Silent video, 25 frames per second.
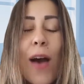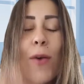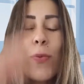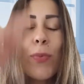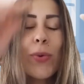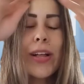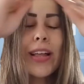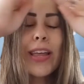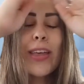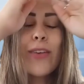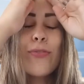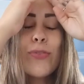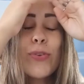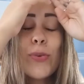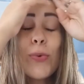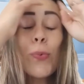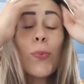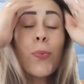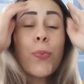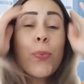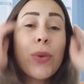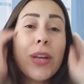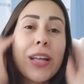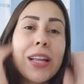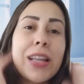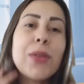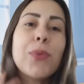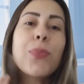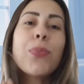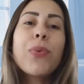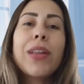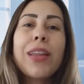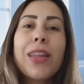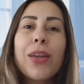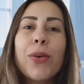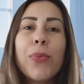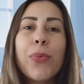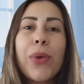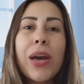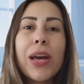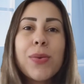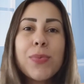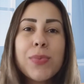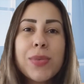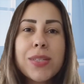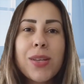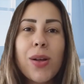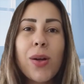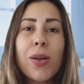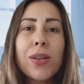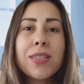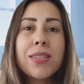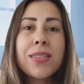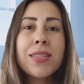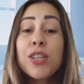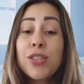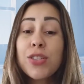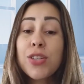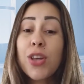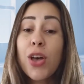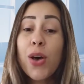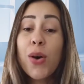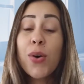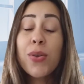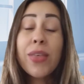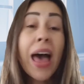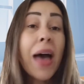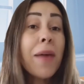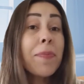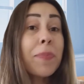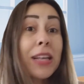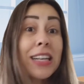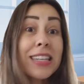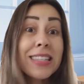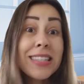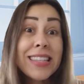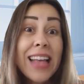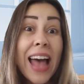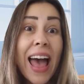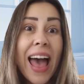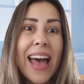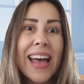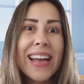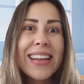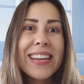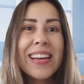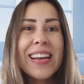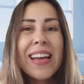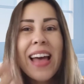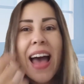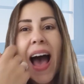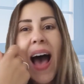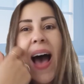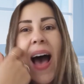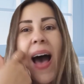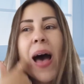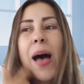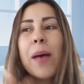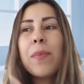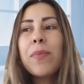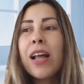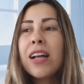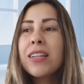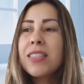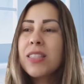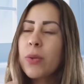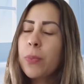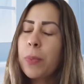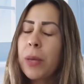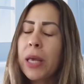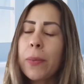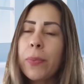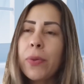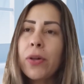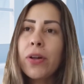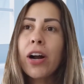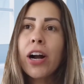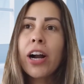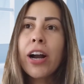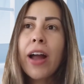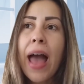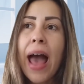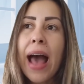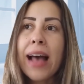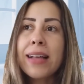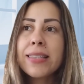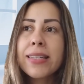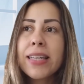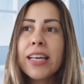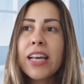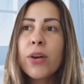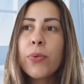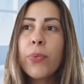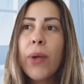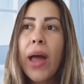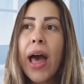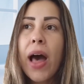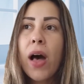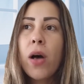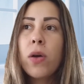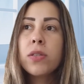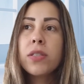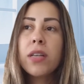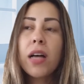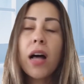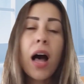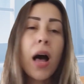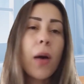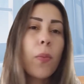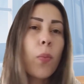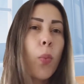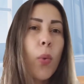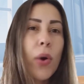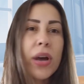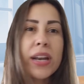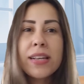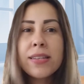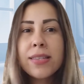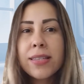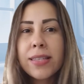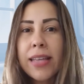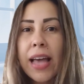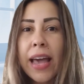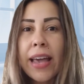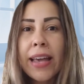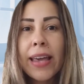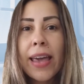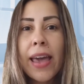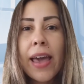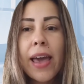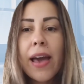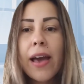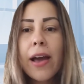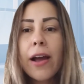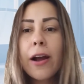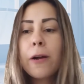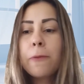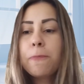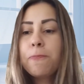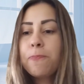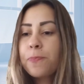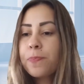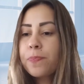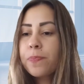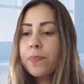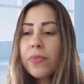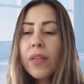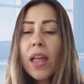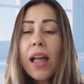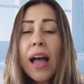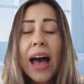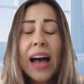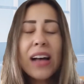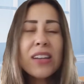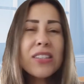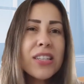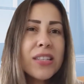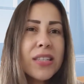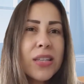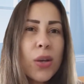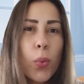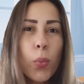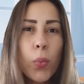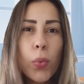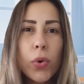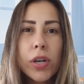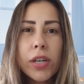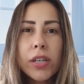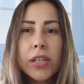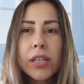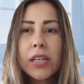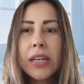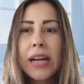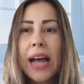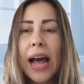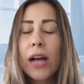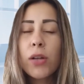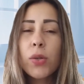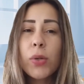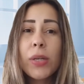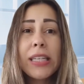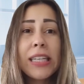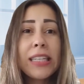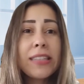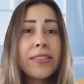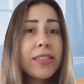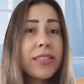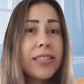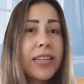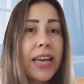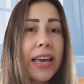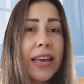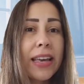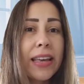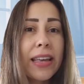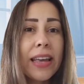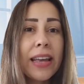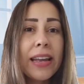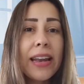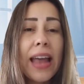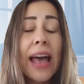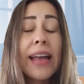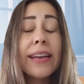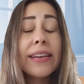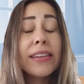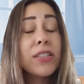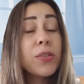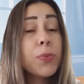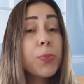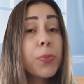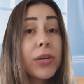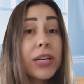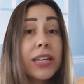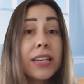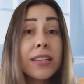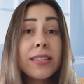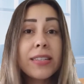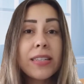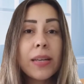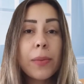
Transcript: that will give you really, really great results. So that being said, lots of people are asking around, what is SightCare? How does it work? How do I need to take it? And it's pretty